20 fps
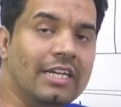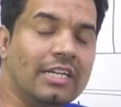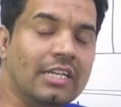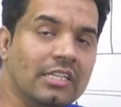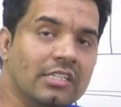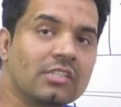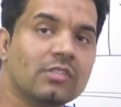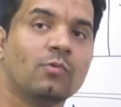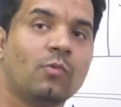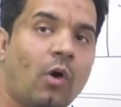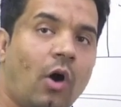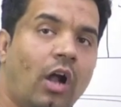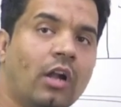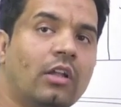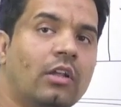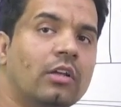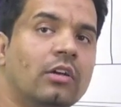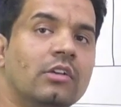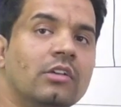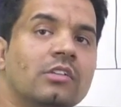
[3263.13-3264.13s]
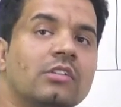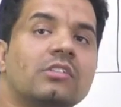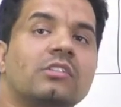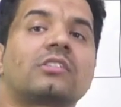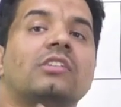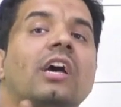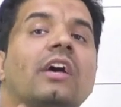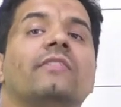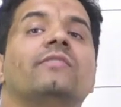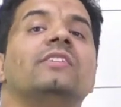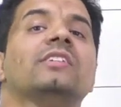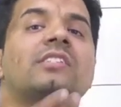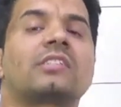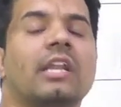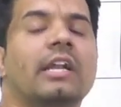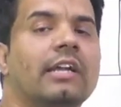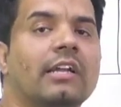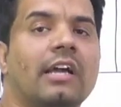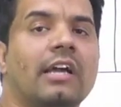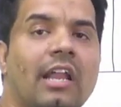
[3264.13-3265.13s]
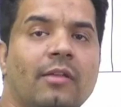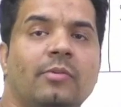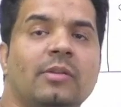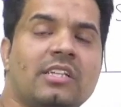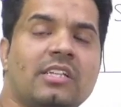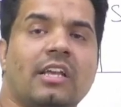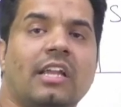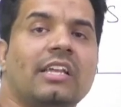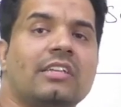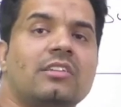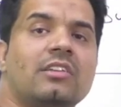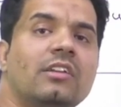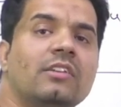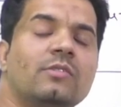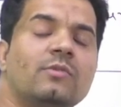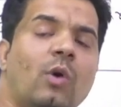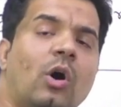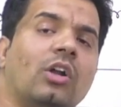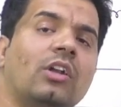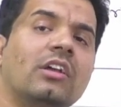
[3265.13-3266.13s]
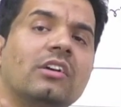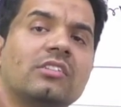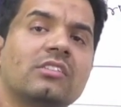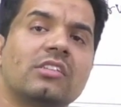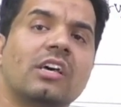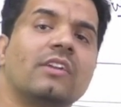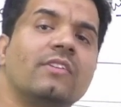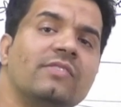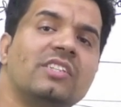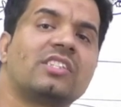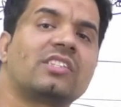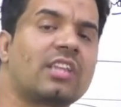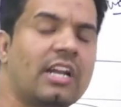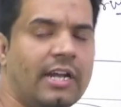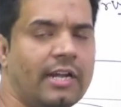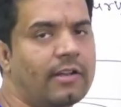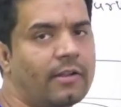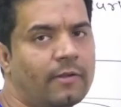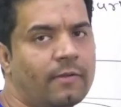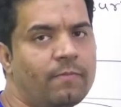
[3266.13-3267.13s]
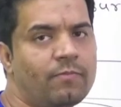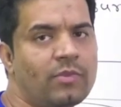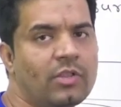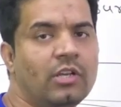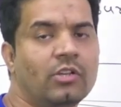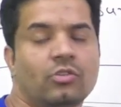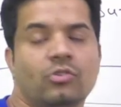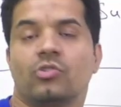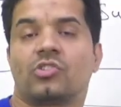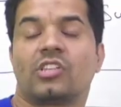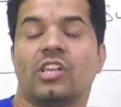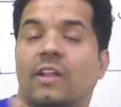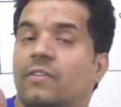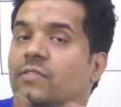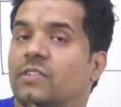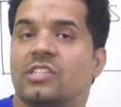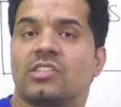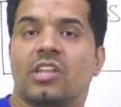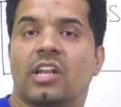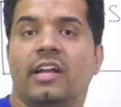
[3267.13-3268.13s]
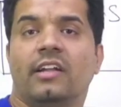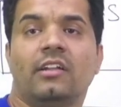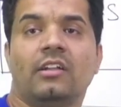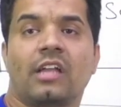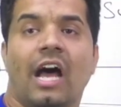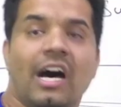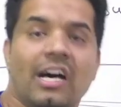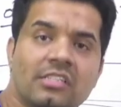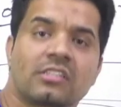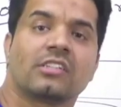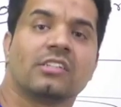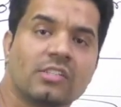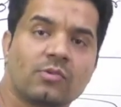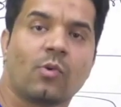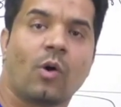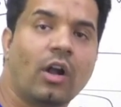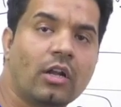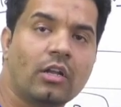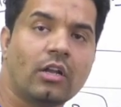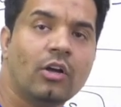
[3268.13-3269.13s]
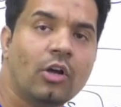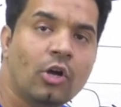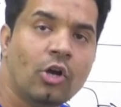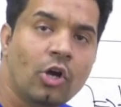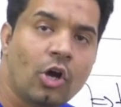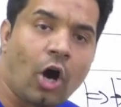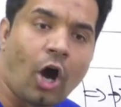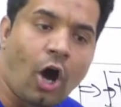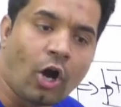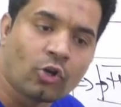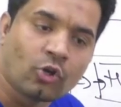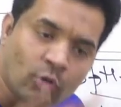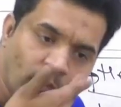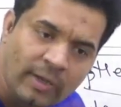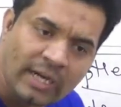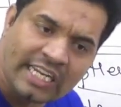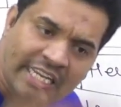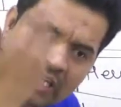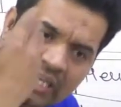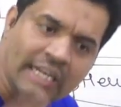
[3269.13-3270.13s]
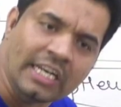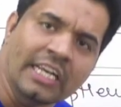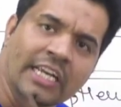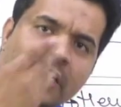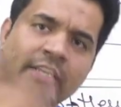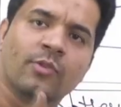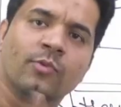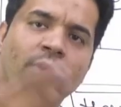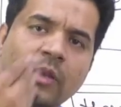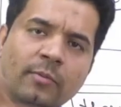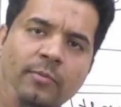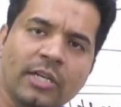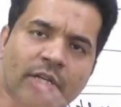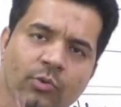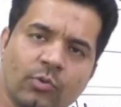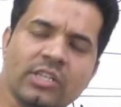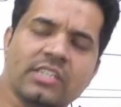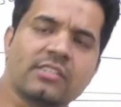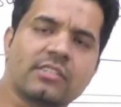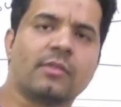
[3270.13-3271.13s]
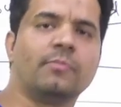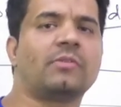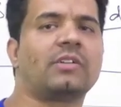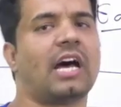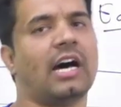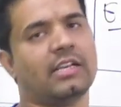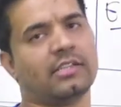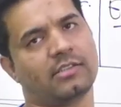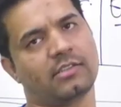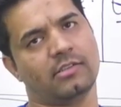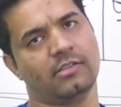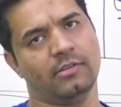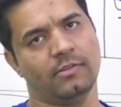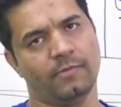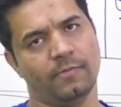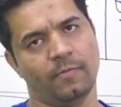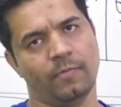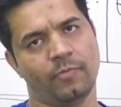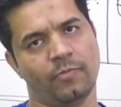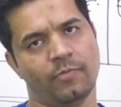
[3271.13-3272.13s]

it is what? Service thread. Garbage collection is what? A service thread. So service thread task is what? Automatically it will be doing some task.